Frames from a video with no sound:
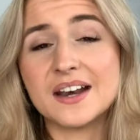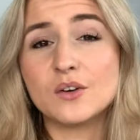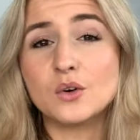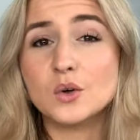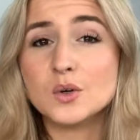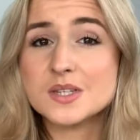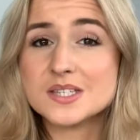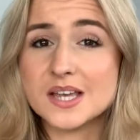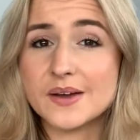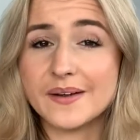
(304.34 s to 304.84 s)

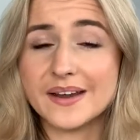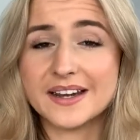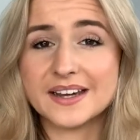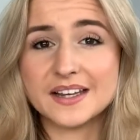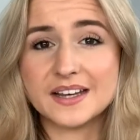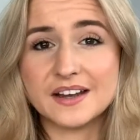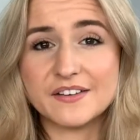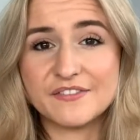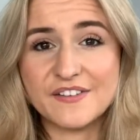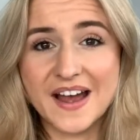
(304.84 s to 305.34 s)
also it
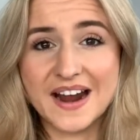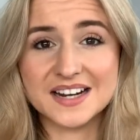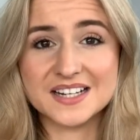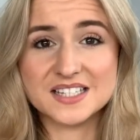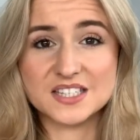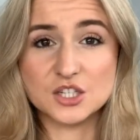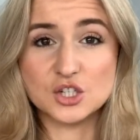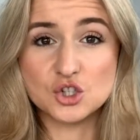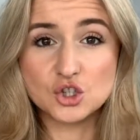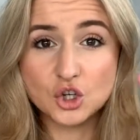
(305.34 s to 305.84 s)
can affect
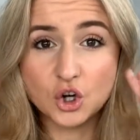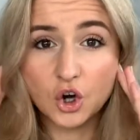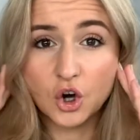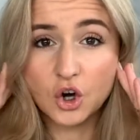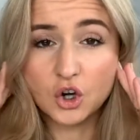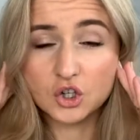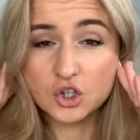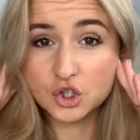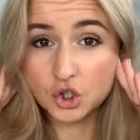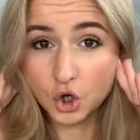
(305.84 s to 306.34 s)
the
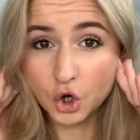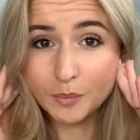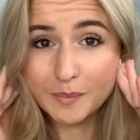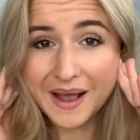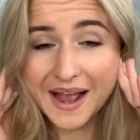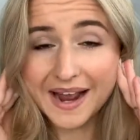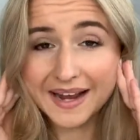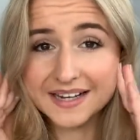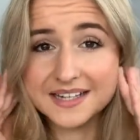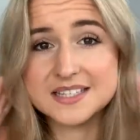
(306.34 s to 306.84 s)
jaw
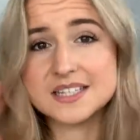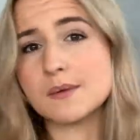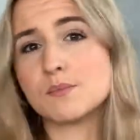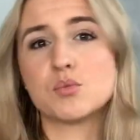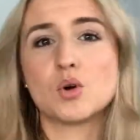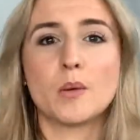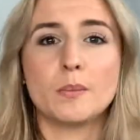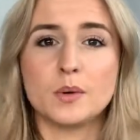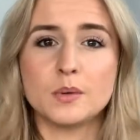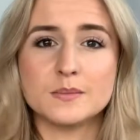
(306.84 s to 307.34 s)
pains and
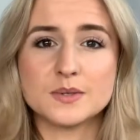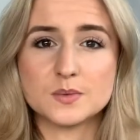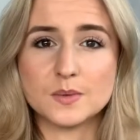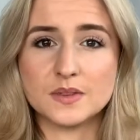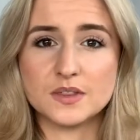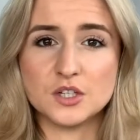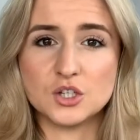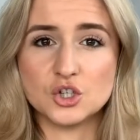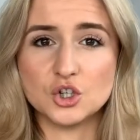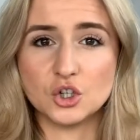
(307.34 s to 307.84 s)
problems
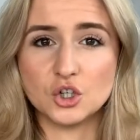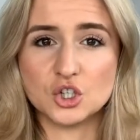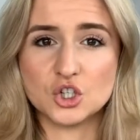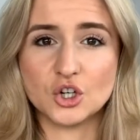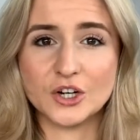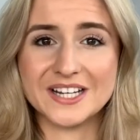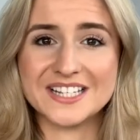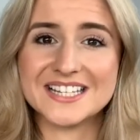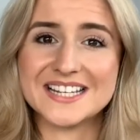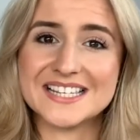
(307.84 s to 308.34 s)
with the jaw
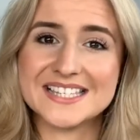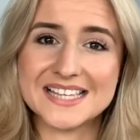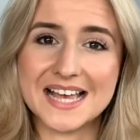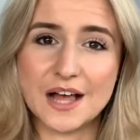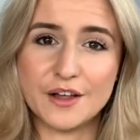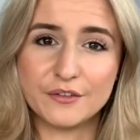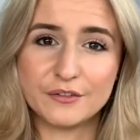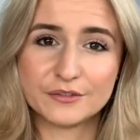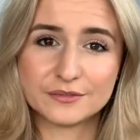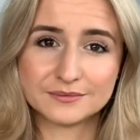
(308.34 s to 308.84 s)
joint
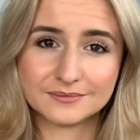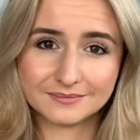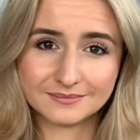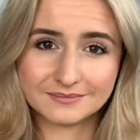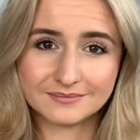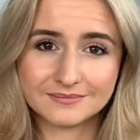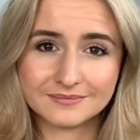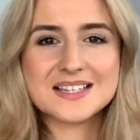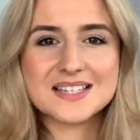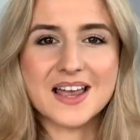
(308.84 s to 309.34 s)
itself.
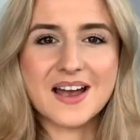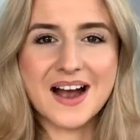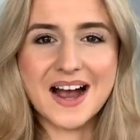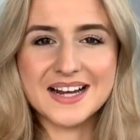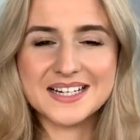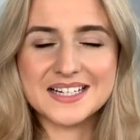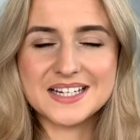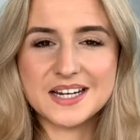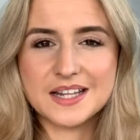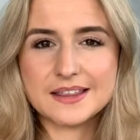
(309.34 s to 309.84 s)
So I
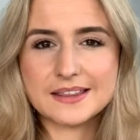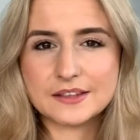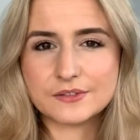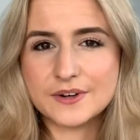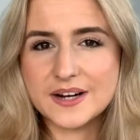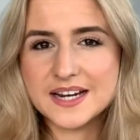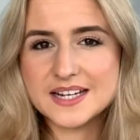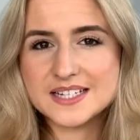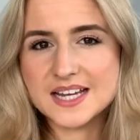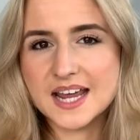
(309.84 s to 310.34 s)
did a
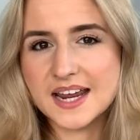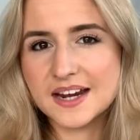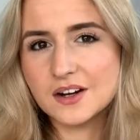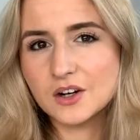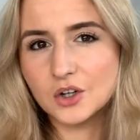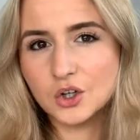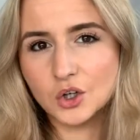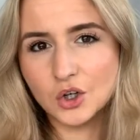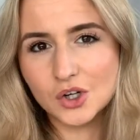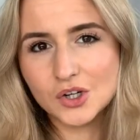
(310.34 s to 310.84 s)
3-day
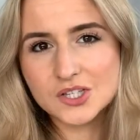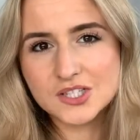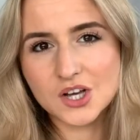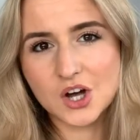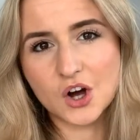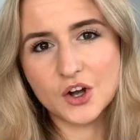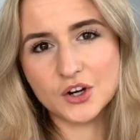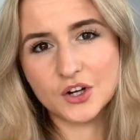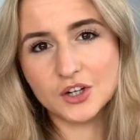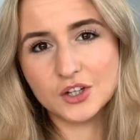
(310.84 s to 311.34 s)
course
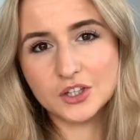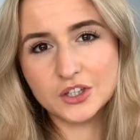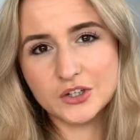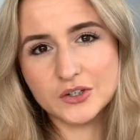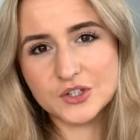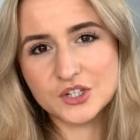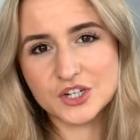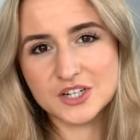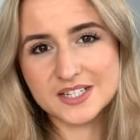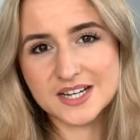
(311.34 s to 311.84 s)
on
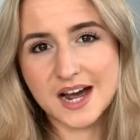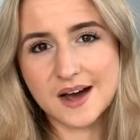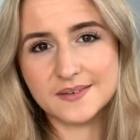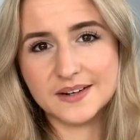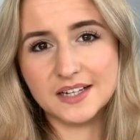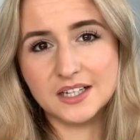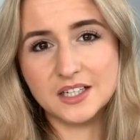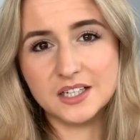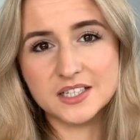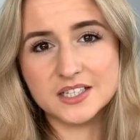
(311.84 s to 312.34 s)
occlusion down
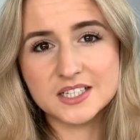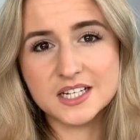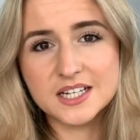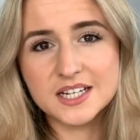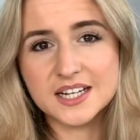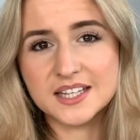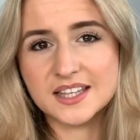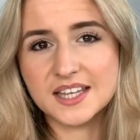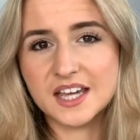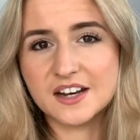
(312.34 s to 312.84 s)
in London
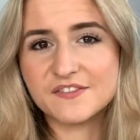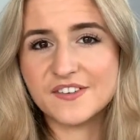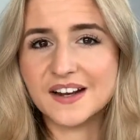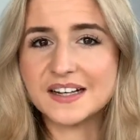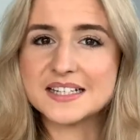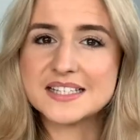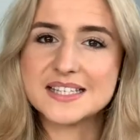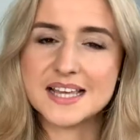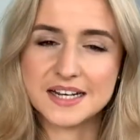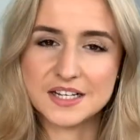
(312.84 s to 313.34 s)
at the
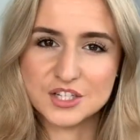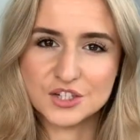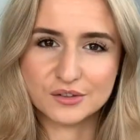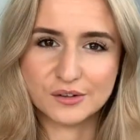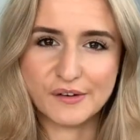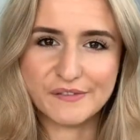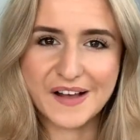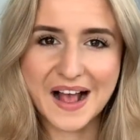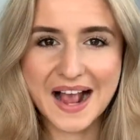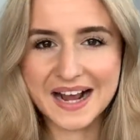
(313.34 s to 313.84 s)
Advanced Centre
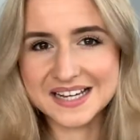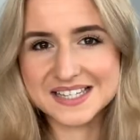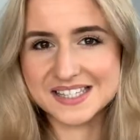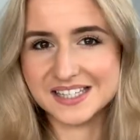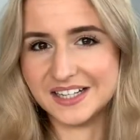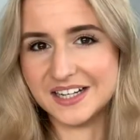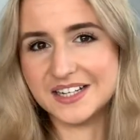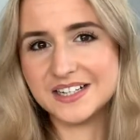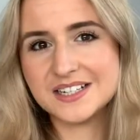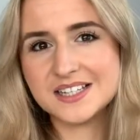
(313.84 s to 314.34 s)
of
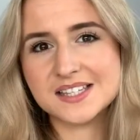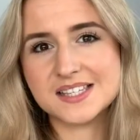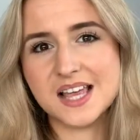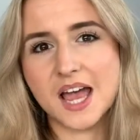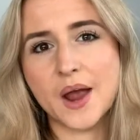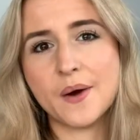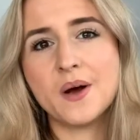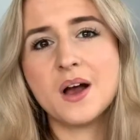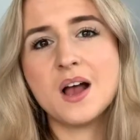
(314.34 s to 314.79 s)
Excellence, so